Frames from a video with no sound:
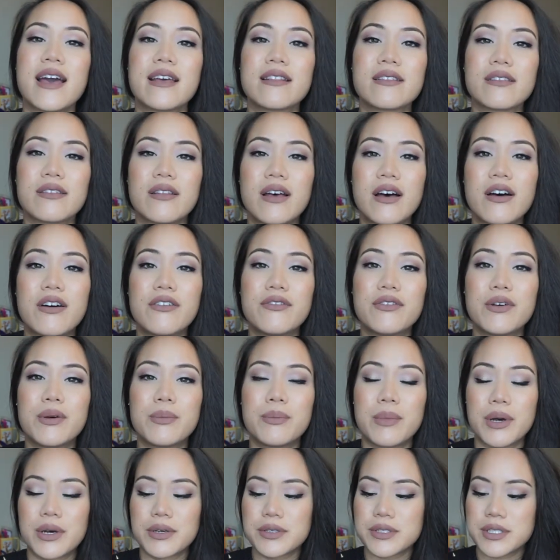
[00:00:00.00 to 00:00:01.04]
I love
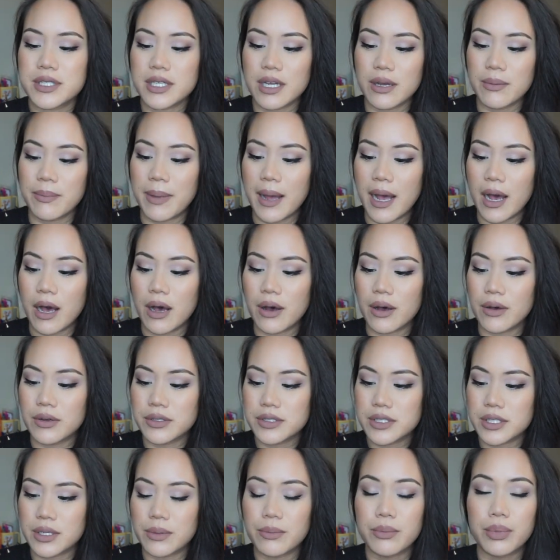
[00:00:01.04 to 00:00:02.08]
most
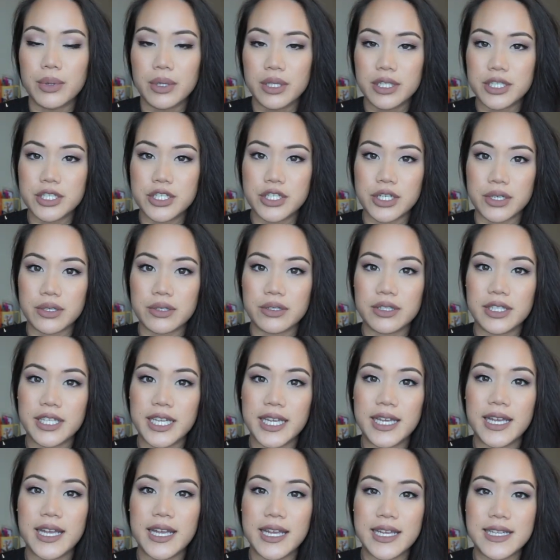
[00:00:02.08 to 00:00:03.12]
about bullet
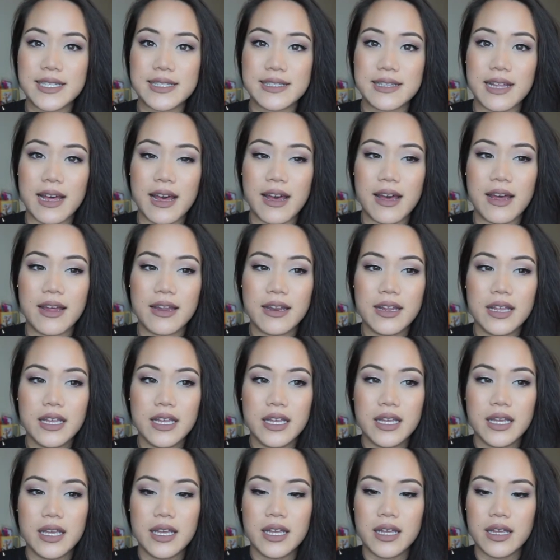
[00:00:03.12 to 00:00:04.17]
journaling is that
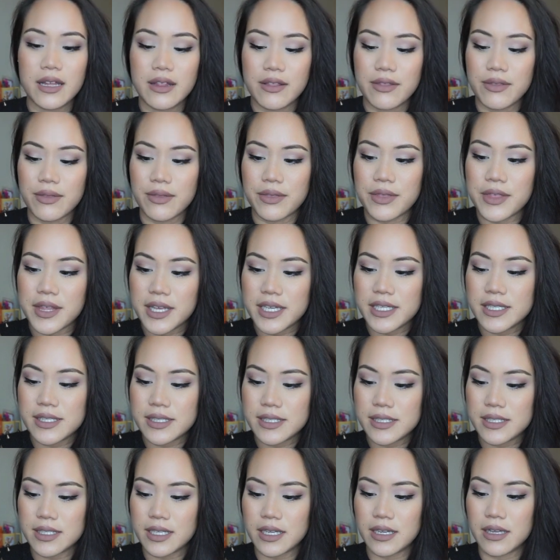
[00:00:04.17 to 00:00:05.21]

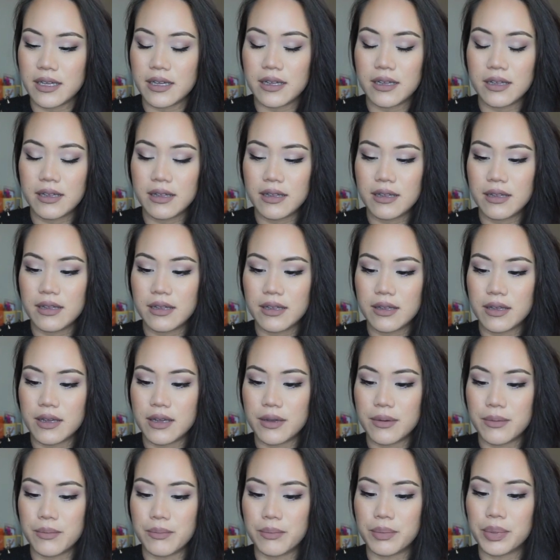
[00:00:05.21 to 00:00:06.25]
this
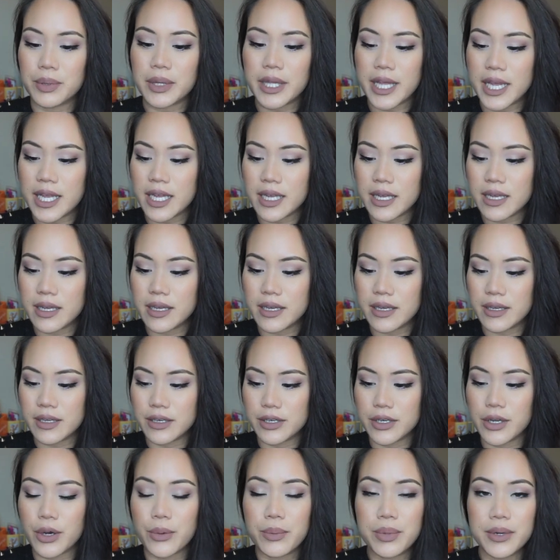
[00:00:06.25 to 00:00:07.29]
blank
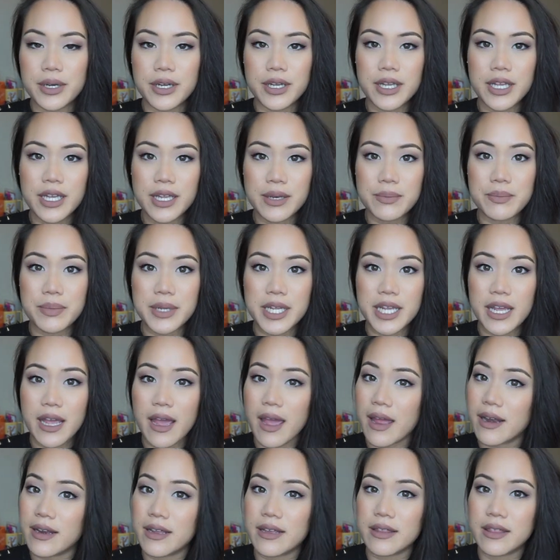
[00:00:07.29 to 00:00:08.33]
notebook can be
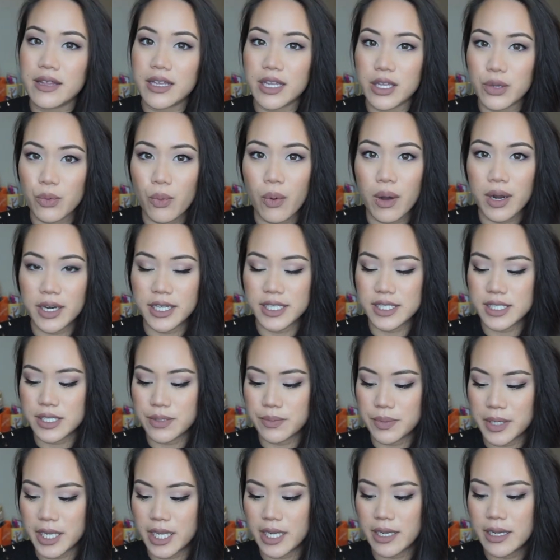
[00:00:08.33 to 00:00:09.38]
anything you want it to
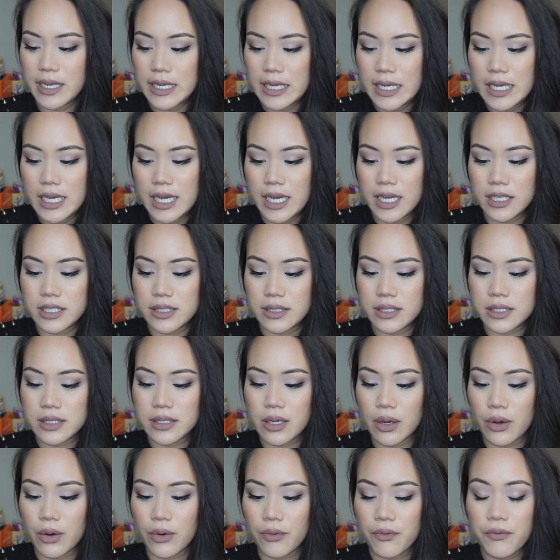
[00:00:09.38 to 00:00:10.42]
be.
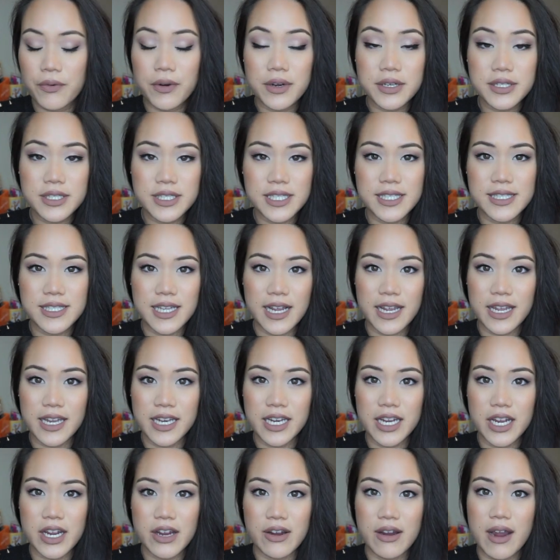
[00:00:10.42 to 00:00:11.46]
So first and
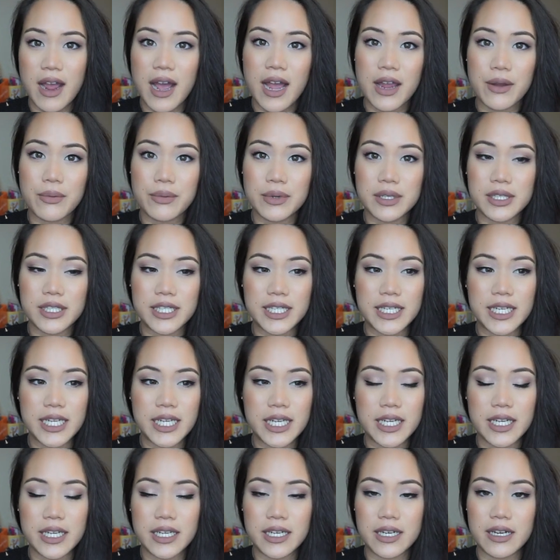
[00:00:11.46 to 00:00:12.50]
second year, I really
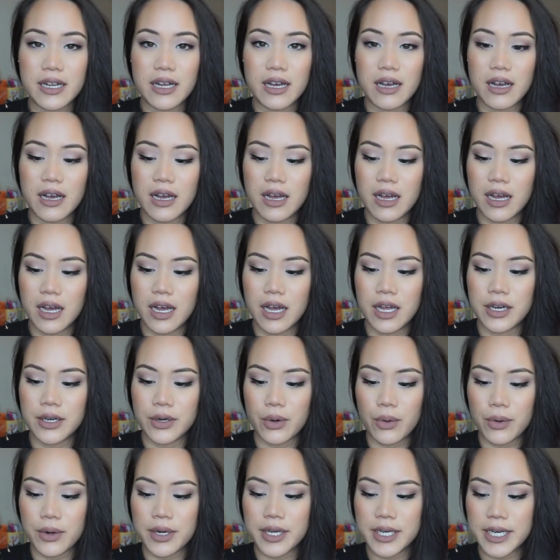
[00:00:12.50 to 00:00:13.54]
need an
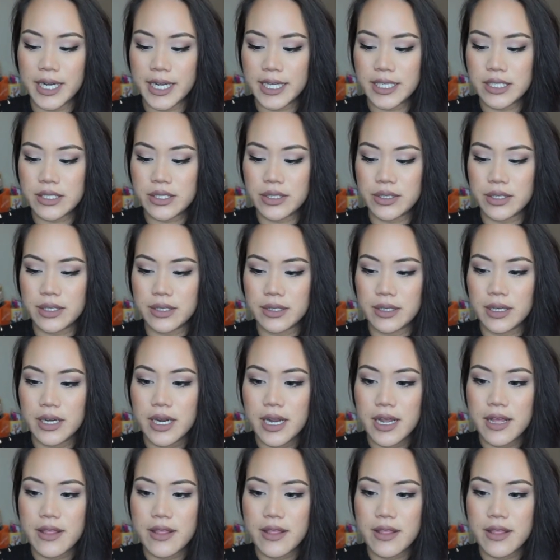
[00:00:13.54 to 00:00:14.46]
organizer